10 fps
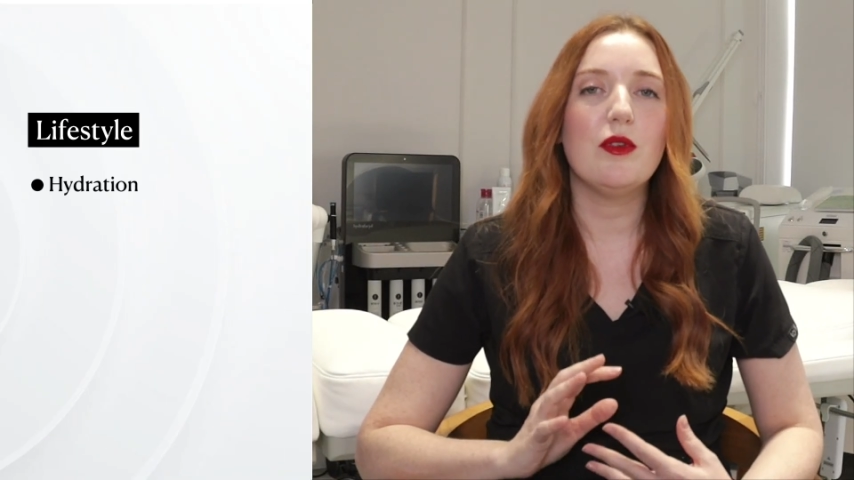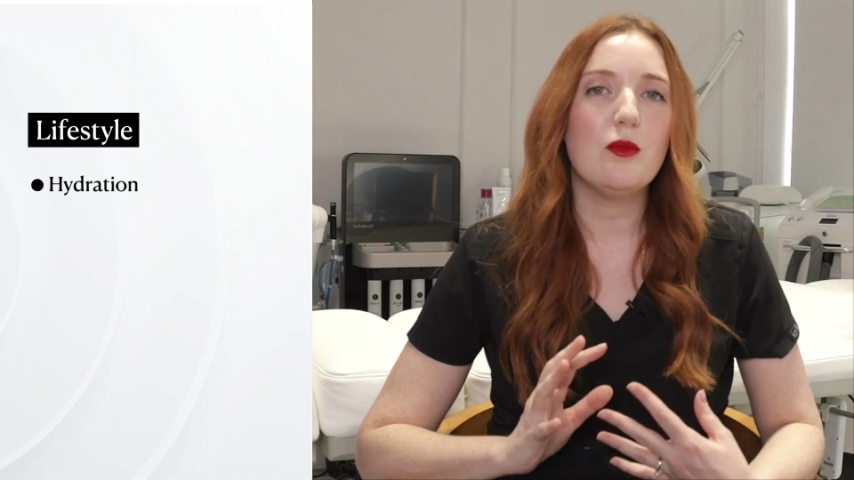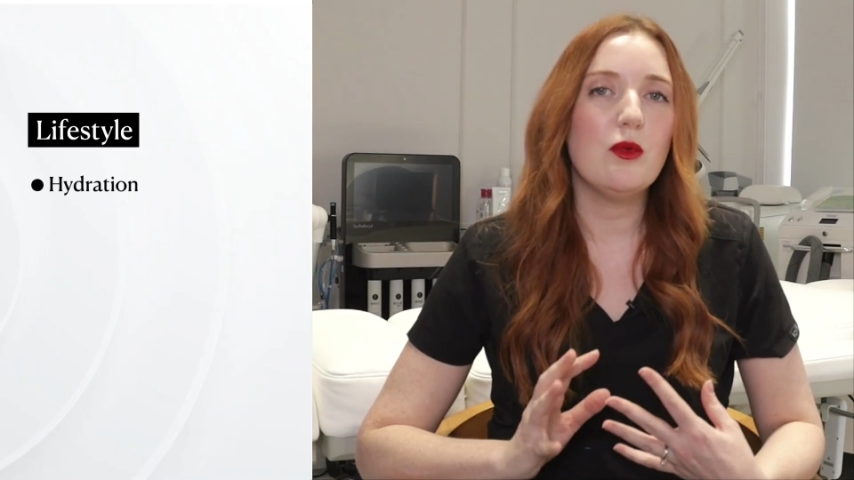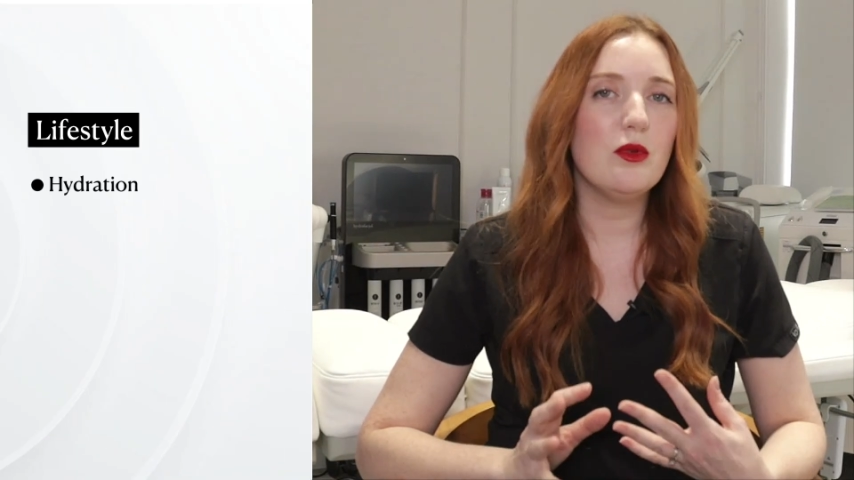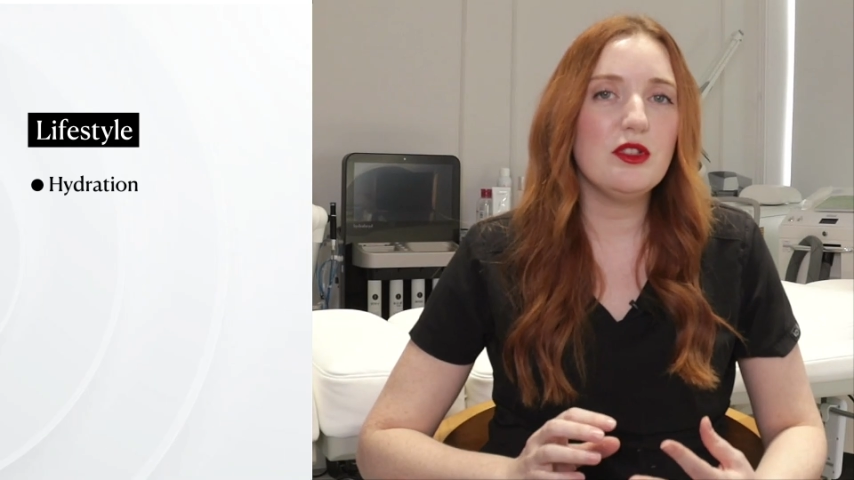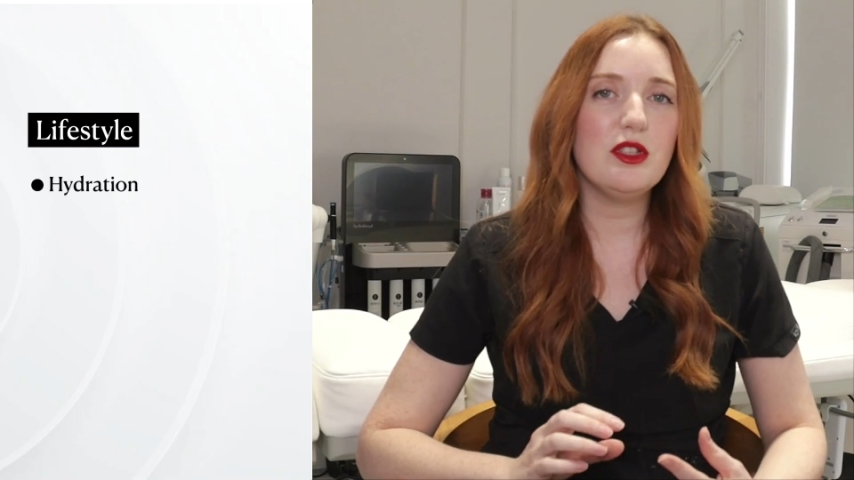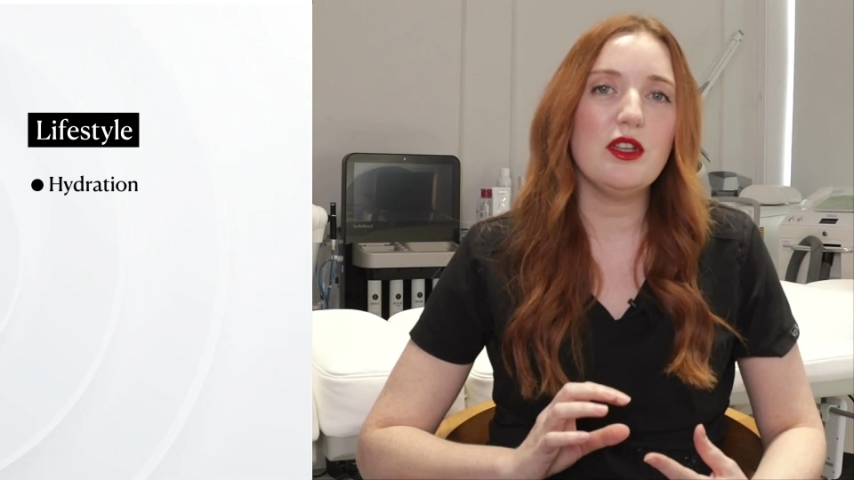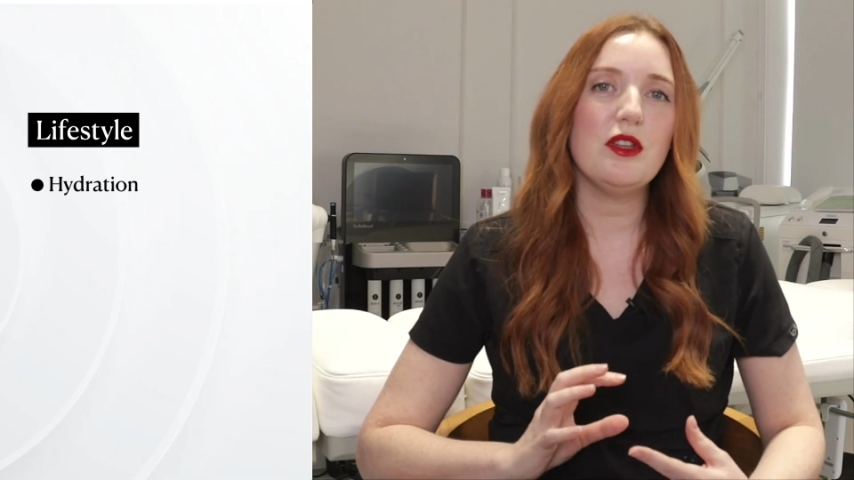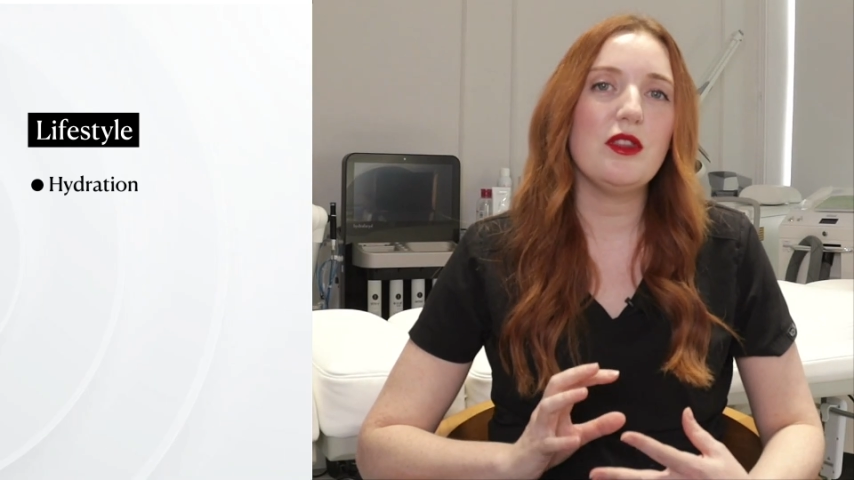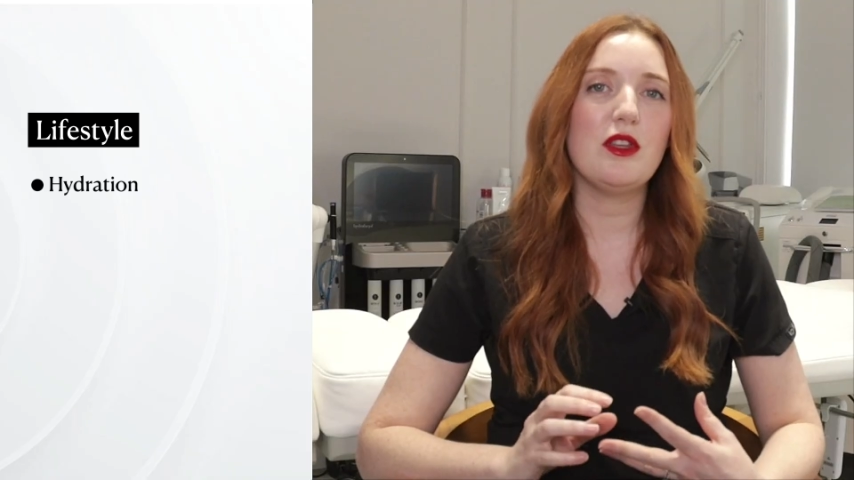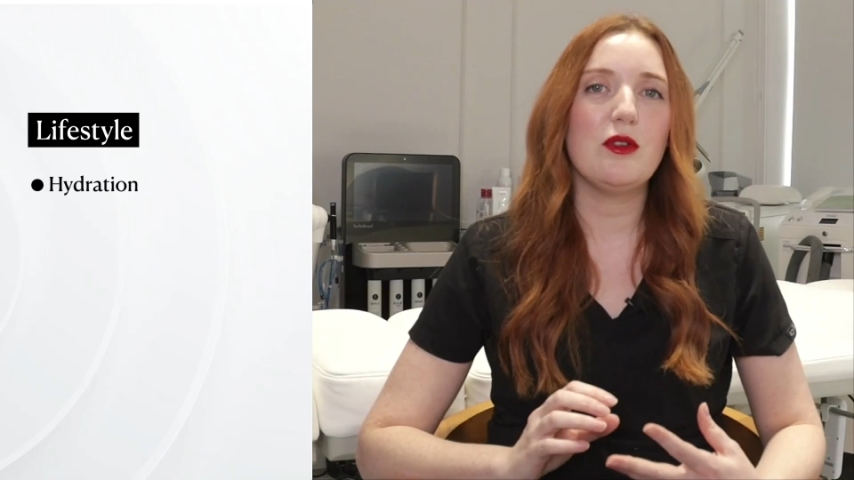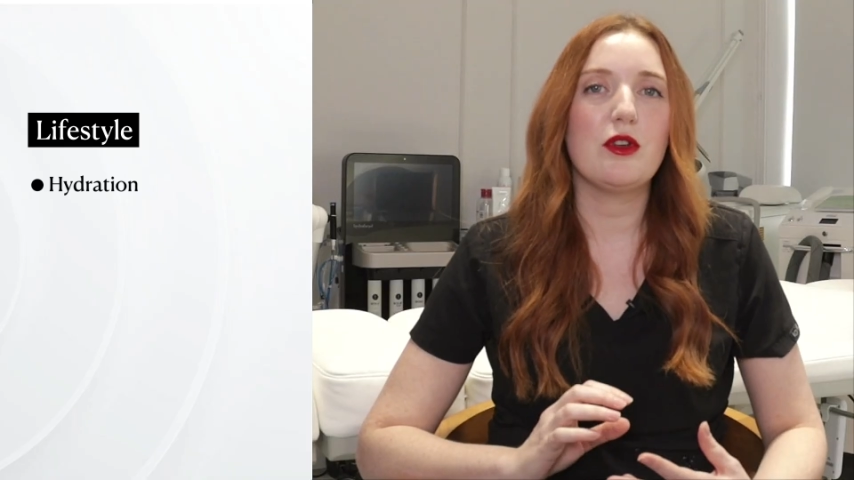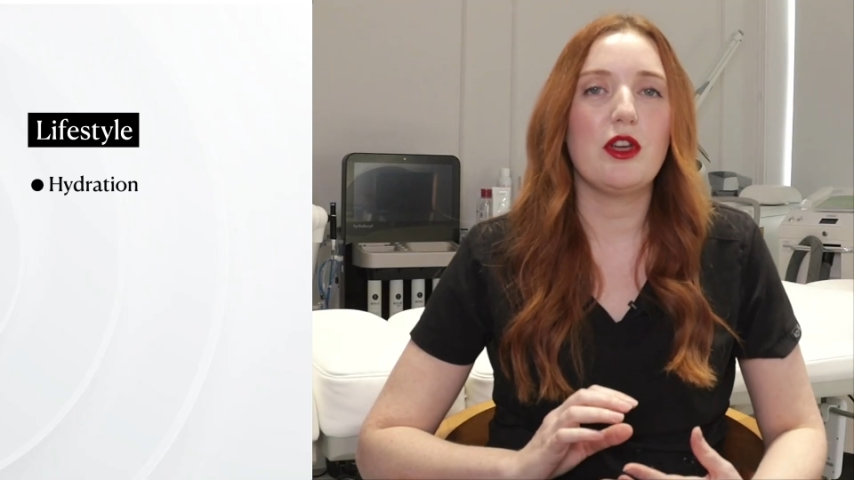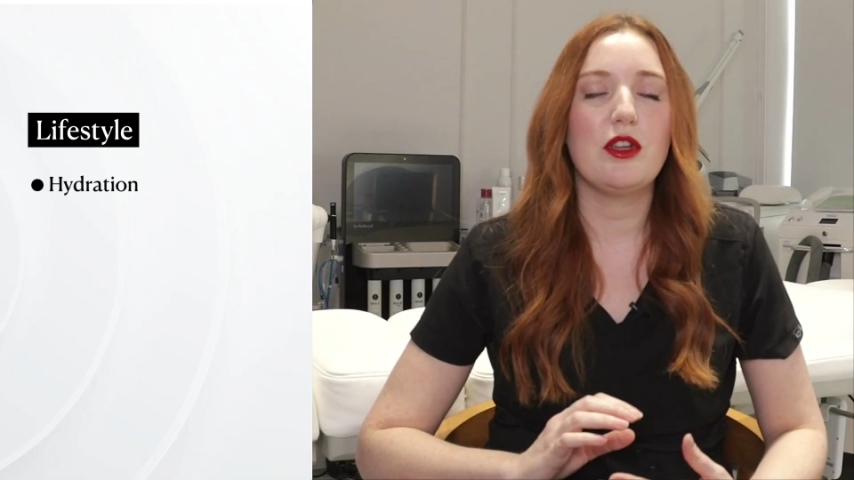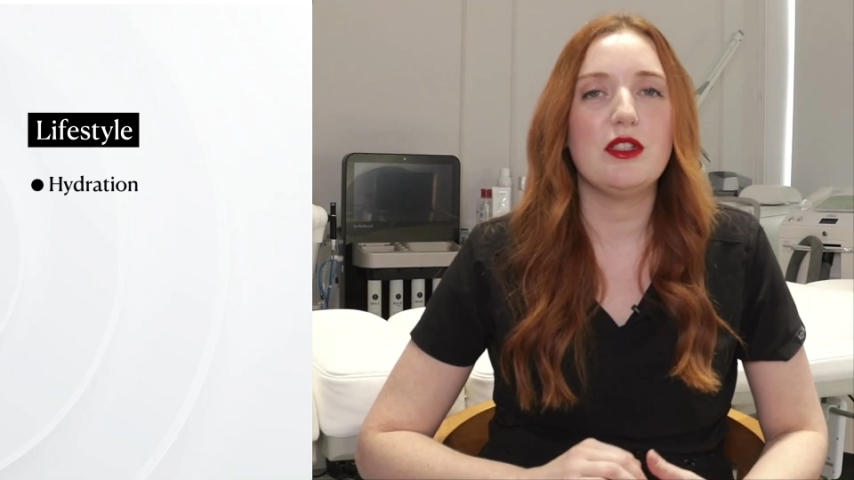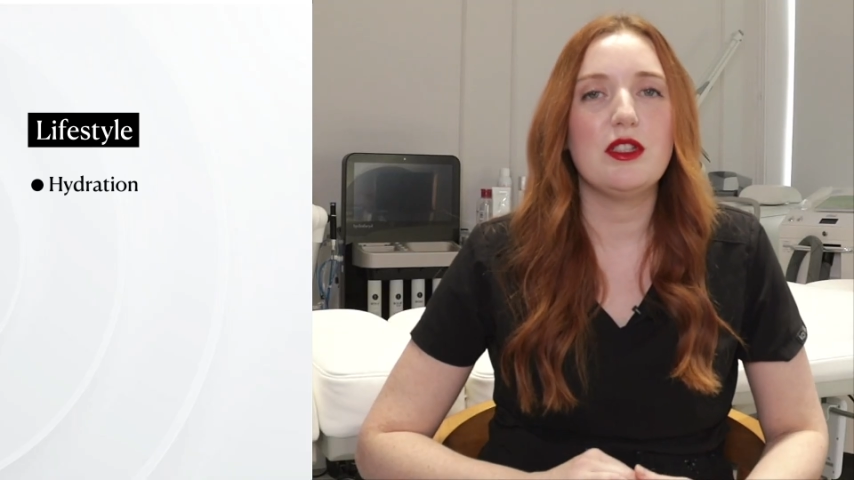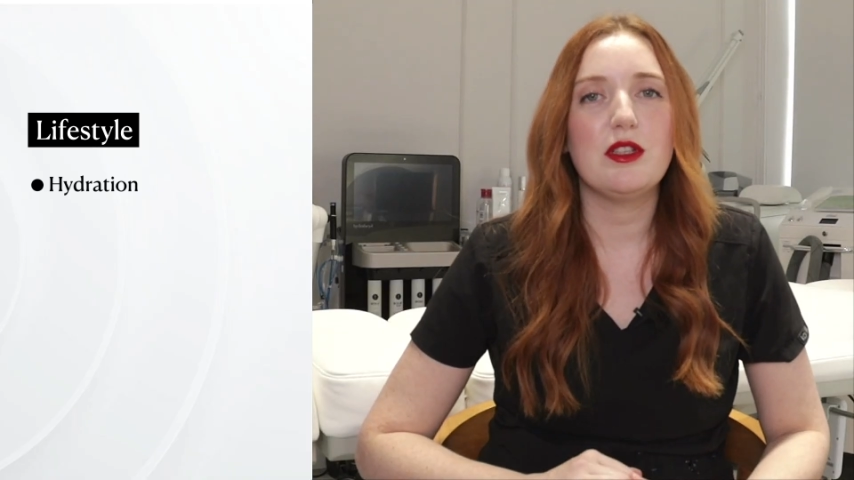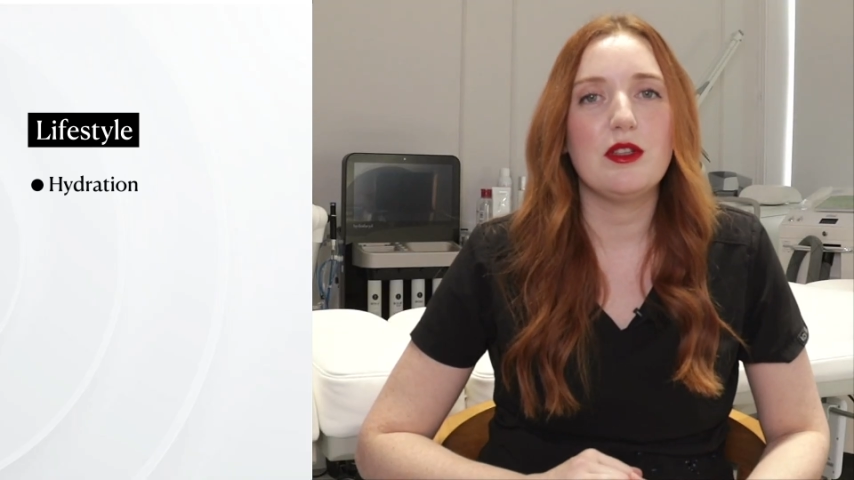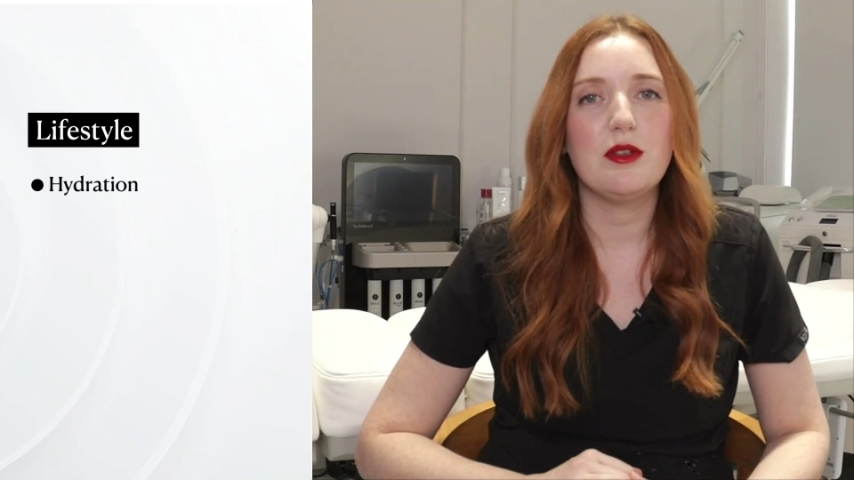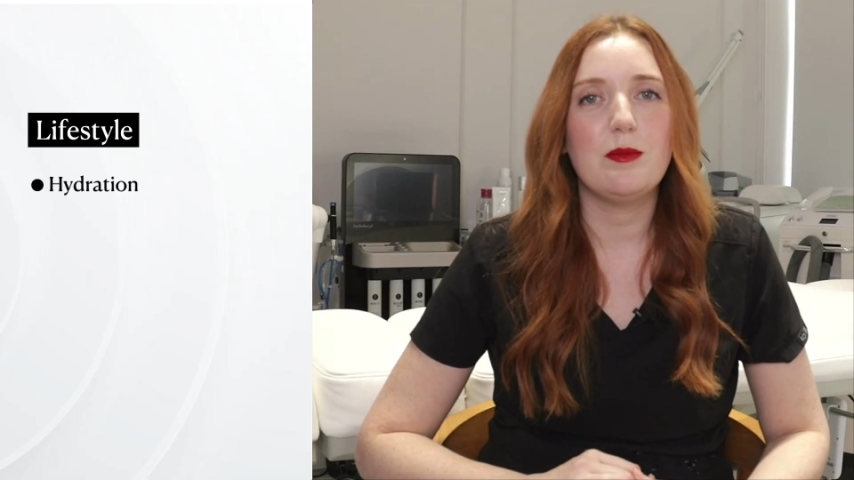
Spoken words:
water that you're going to